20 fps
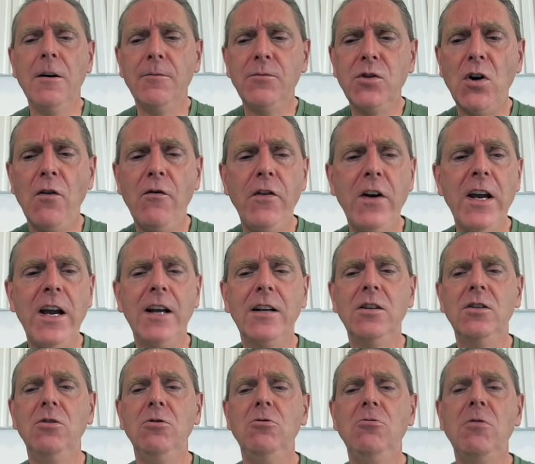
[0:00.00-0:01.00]
Don't forget
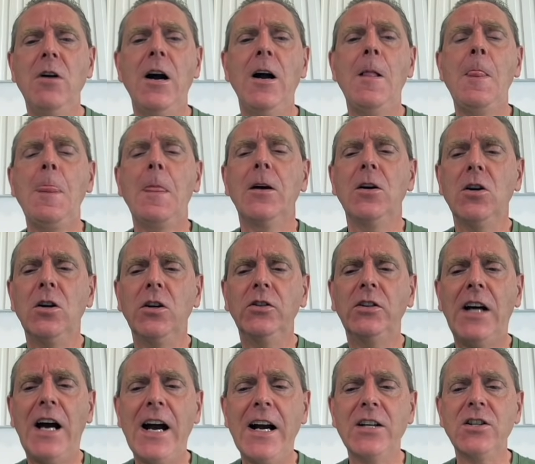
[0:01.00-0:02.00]
to call
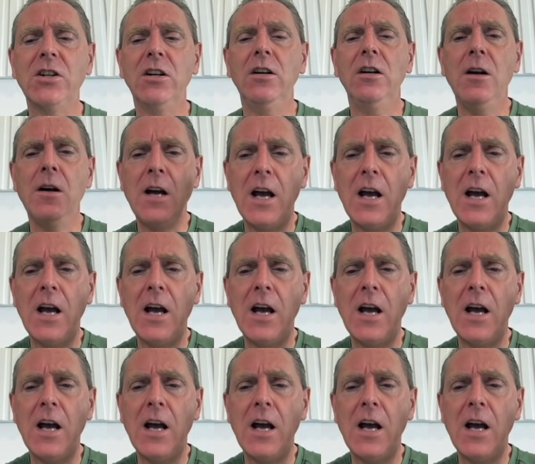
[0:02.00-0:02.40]
to action.